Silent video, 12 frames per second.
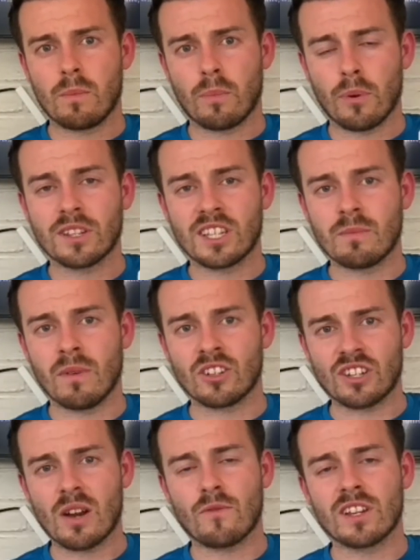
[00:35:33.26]
pretty much
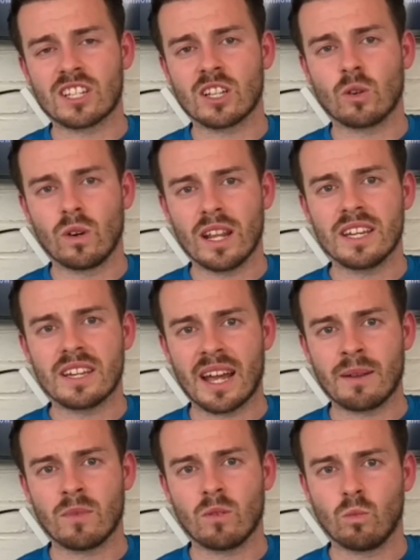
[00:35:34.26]
every single league
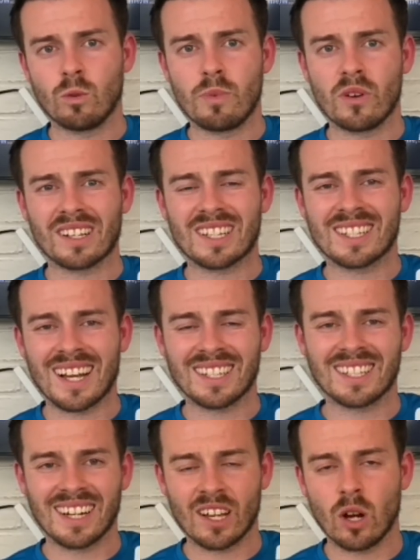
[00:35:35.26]
game would be on a
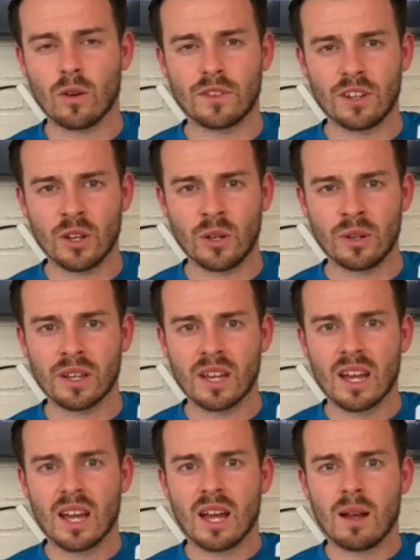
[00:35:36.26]
Saturday afternoon.
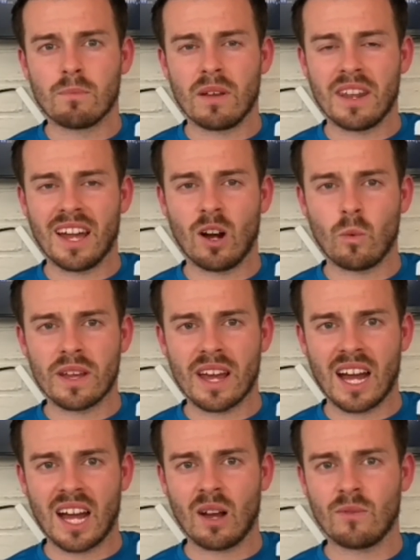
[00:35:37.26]
But now we
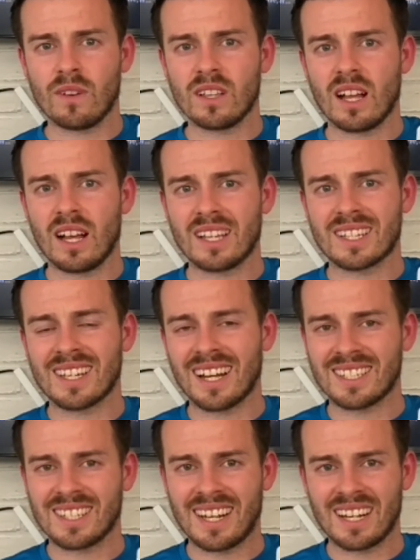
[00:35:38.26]
have a
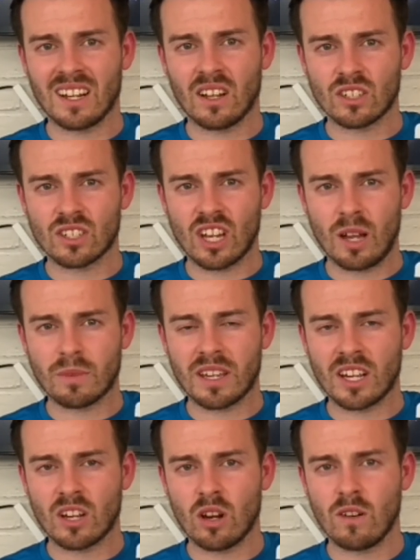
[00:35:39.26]
Saturday lunchtime
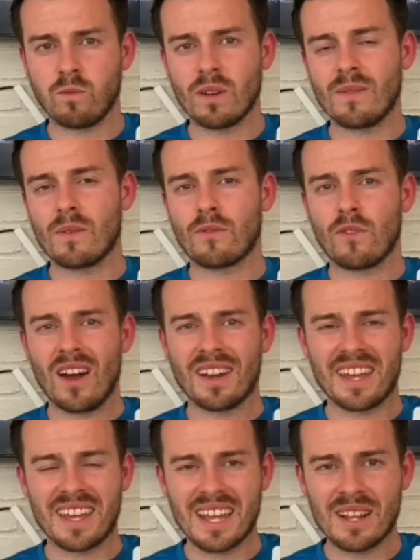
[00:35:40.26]
kickoff, we have a
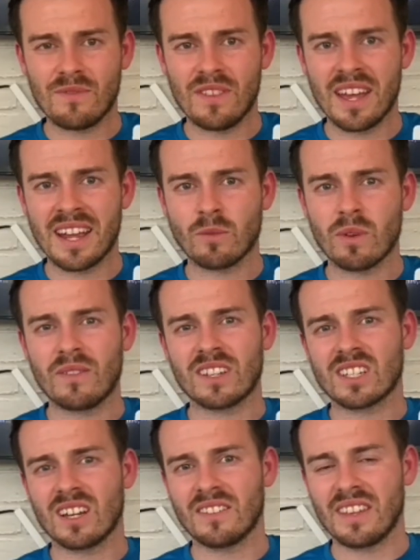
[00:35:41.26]
Friday evening, we have a
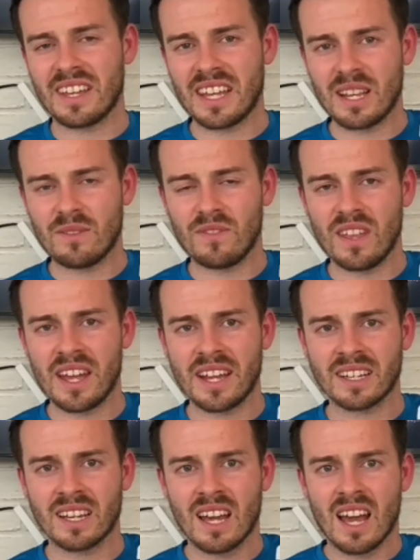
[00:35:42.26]
Sunday
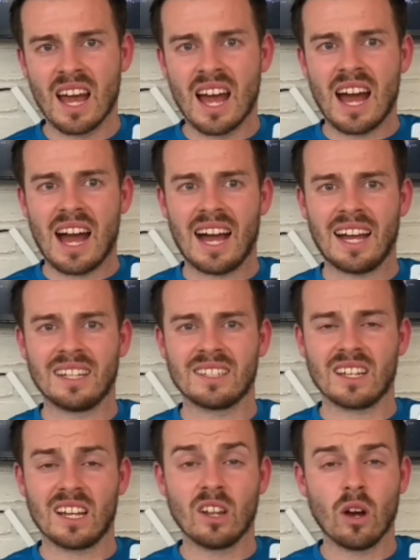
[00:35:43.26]
evening. And
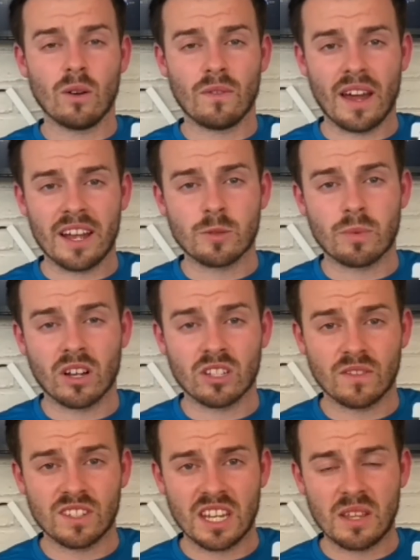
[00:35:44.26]
a lot of that is because
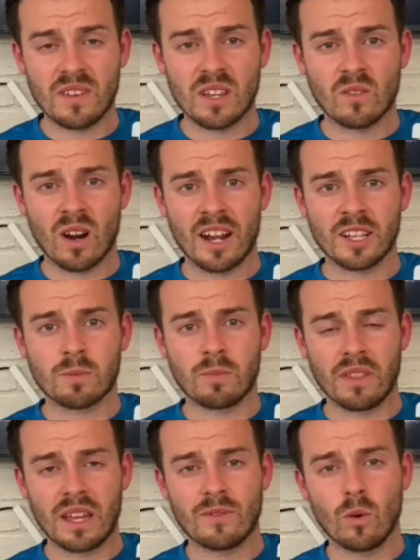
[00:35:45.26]
of TV rights, but
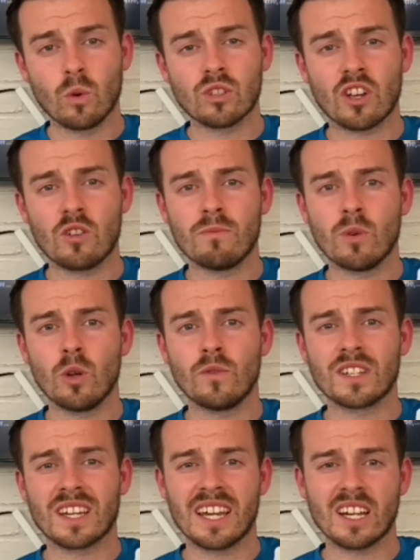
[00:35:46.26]
they've also
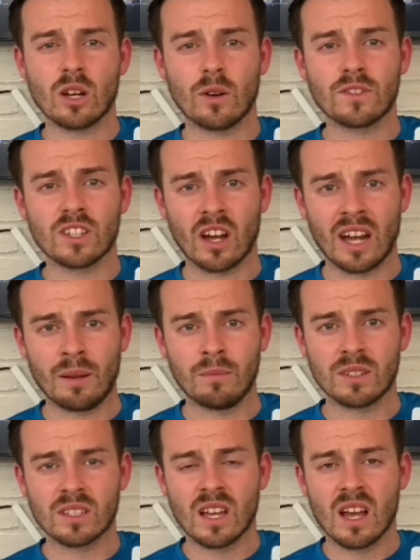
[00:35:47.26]
moved kickoff times